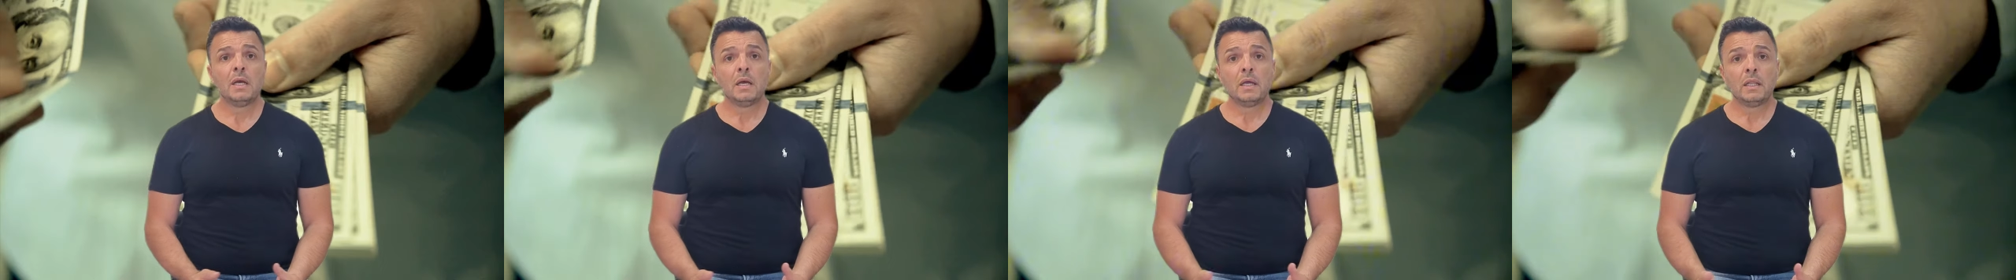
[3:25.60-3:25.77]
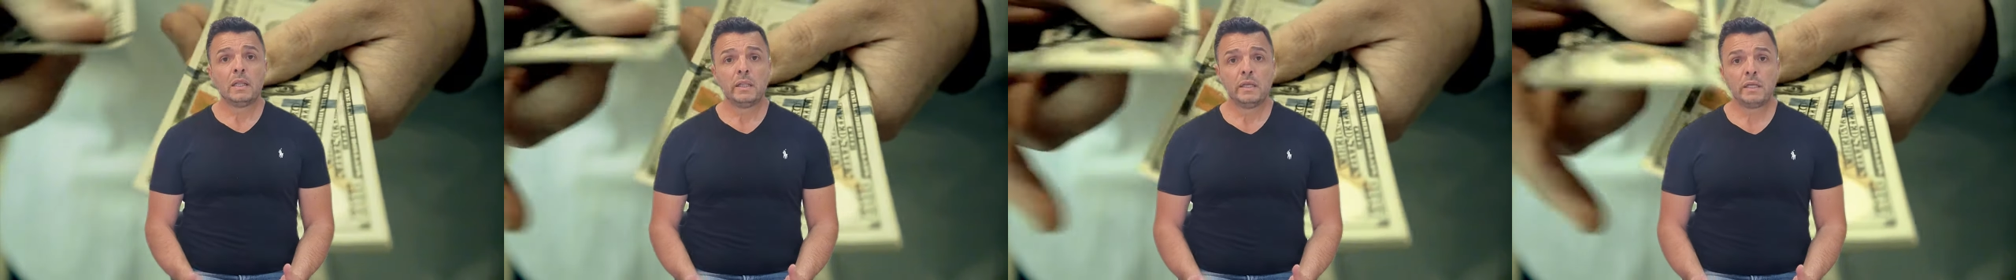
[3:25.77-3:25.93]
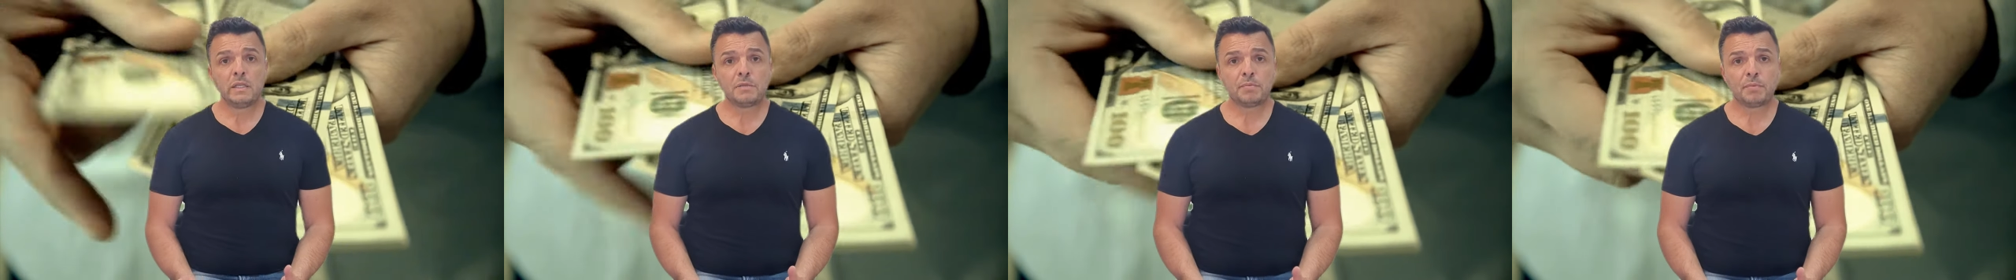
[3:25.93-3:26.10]

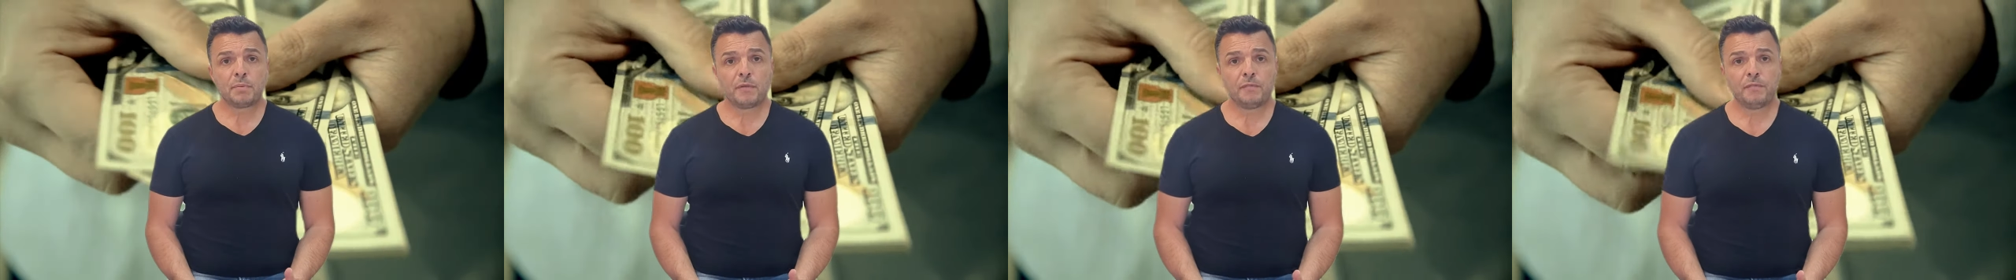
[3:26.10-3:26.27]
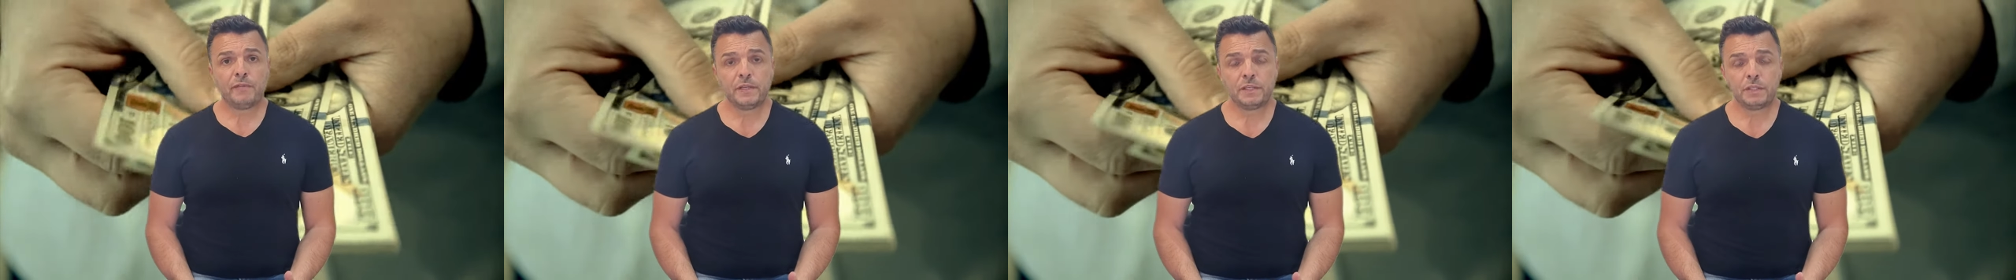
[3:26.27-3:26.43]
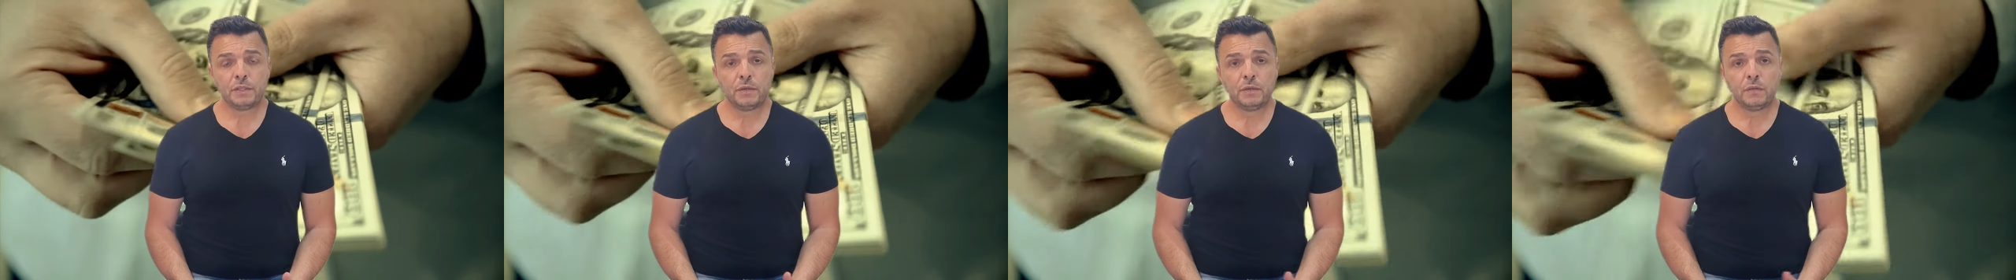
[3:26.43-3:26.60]
These
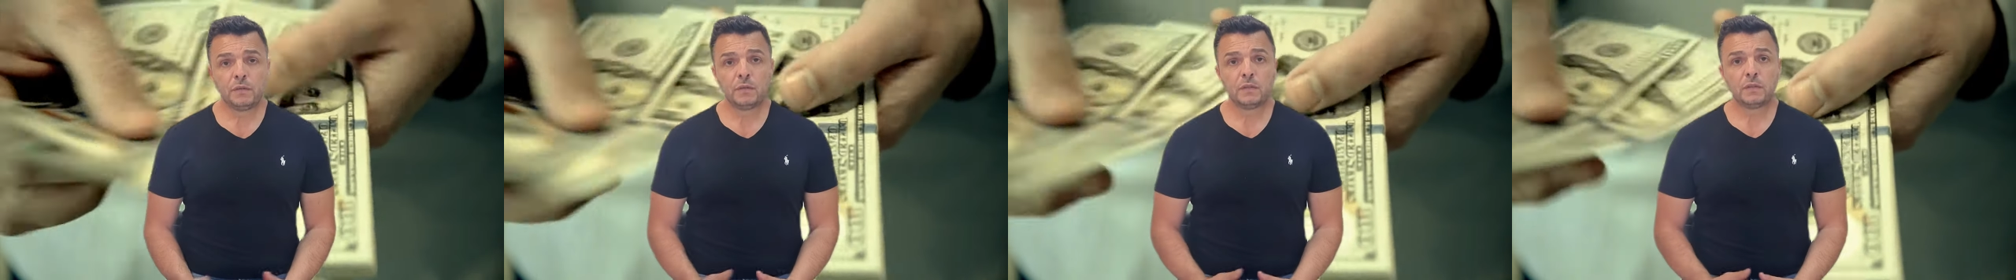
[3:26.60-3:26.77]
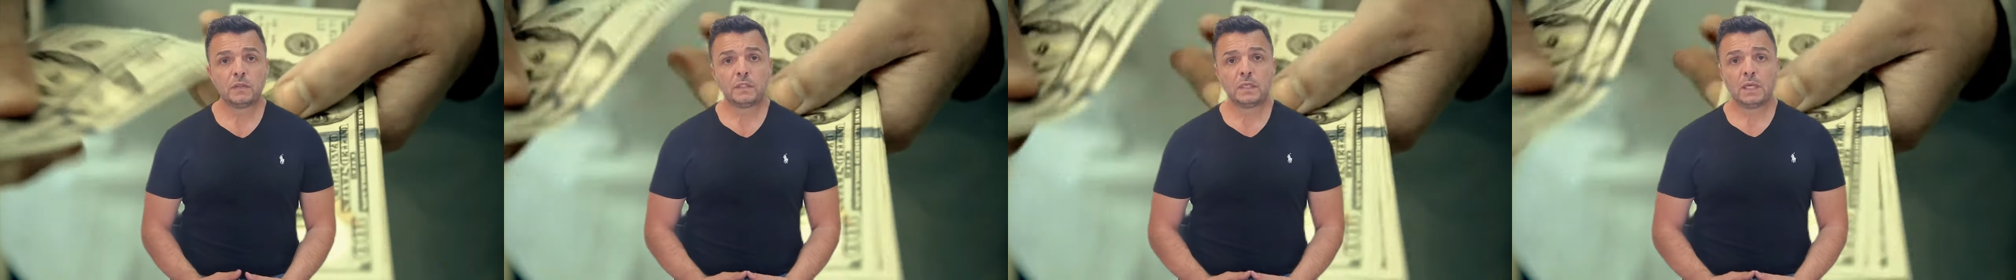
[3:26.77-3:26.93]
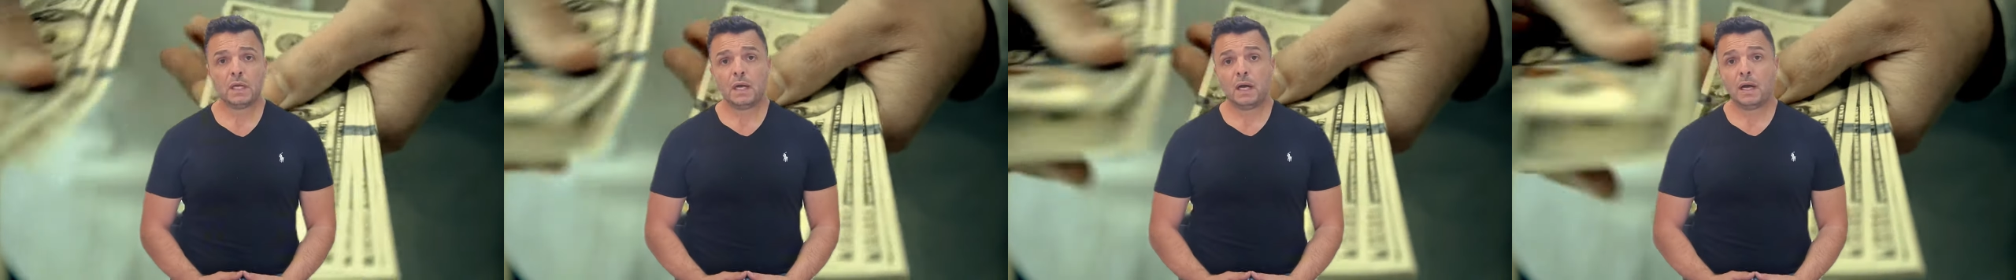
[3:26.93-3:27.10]

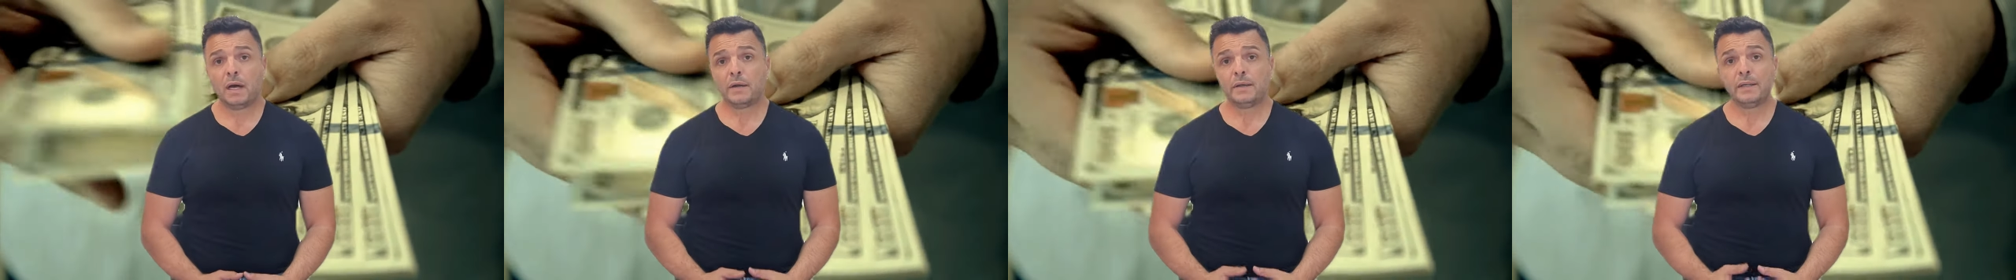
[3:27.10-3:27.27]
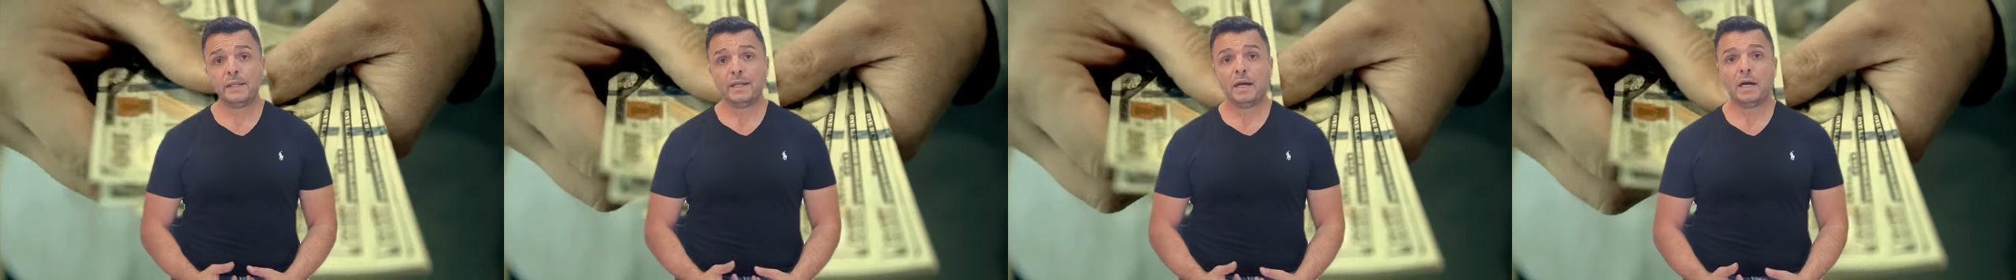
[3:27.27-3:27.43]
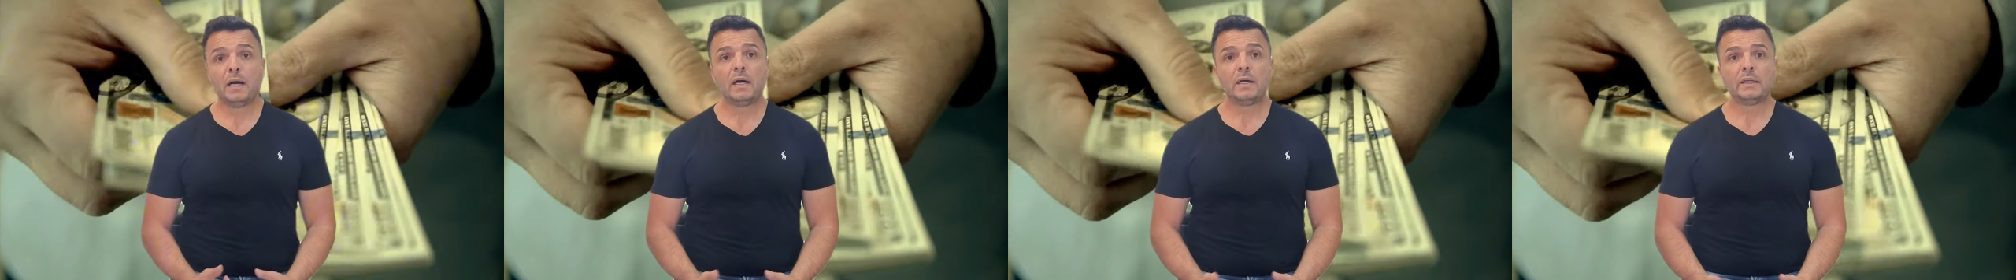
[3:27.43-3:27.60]
professionals are in
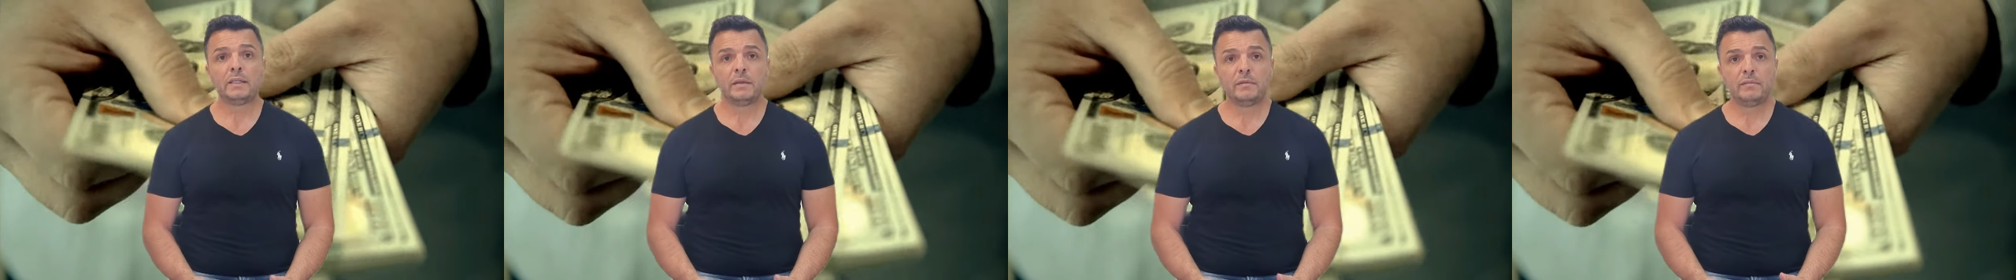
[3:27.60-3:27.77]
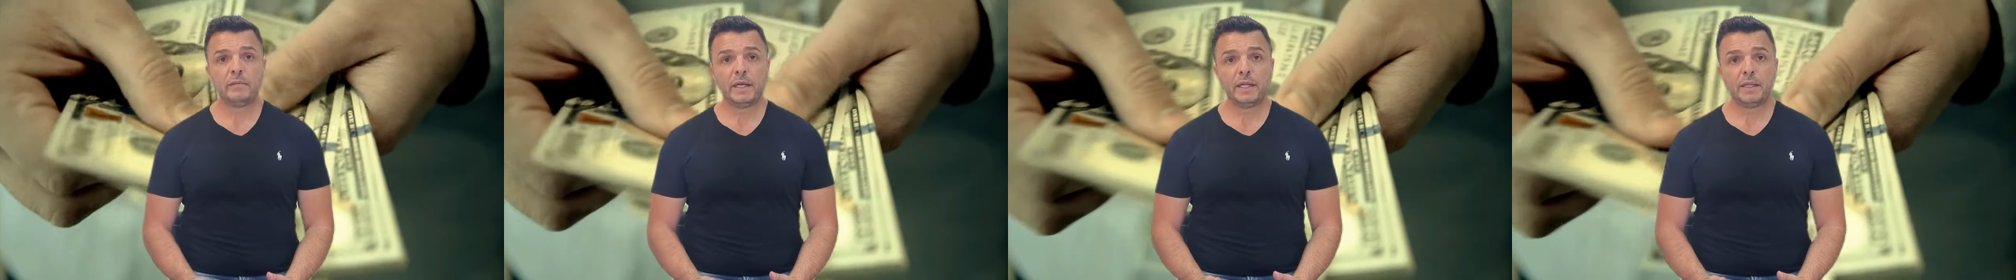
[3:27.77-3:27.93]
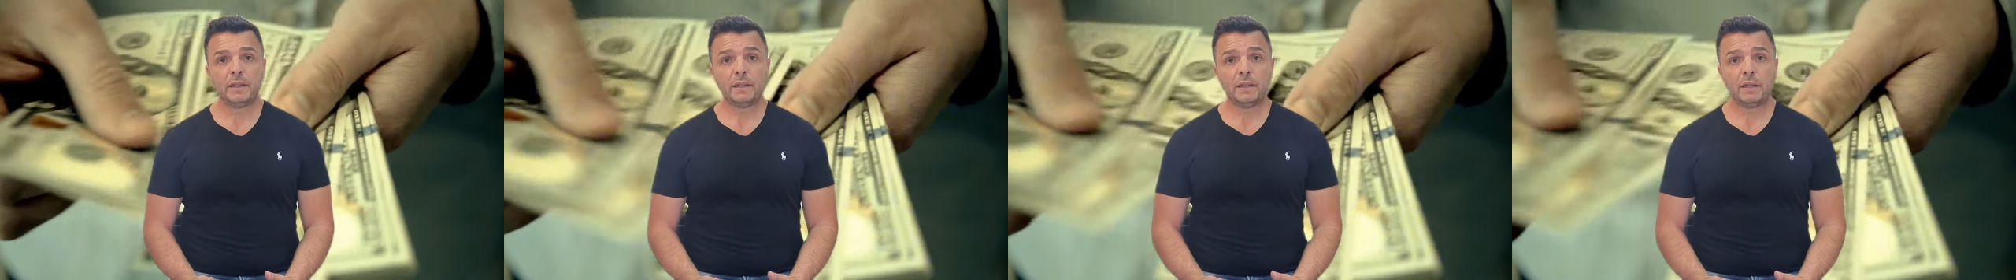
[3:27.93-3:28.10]
high
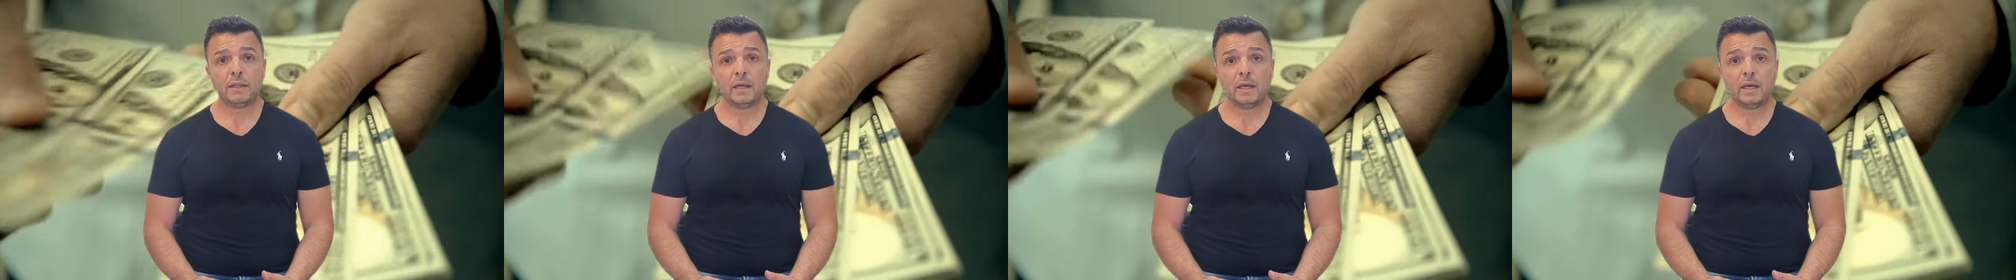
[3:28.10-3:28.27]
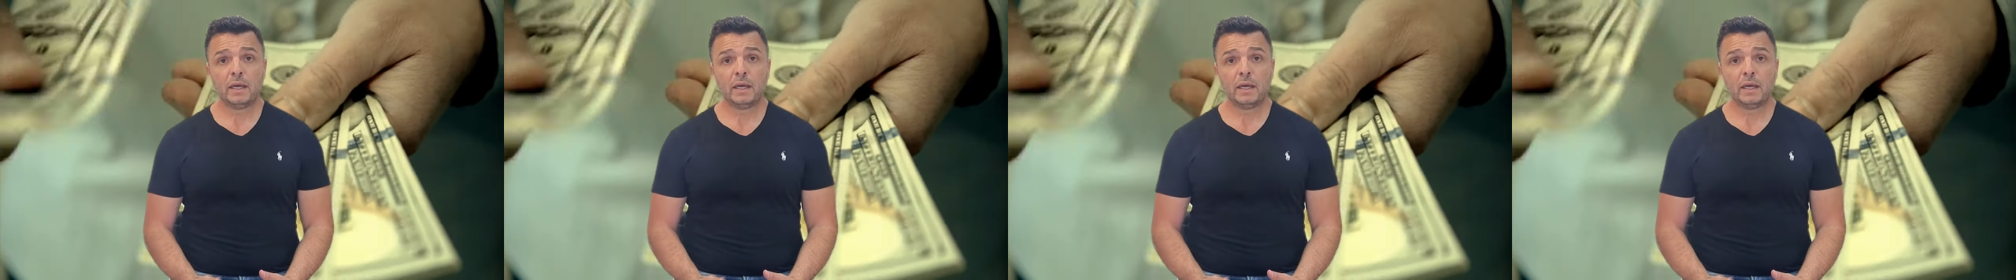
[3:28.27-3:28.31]
demand,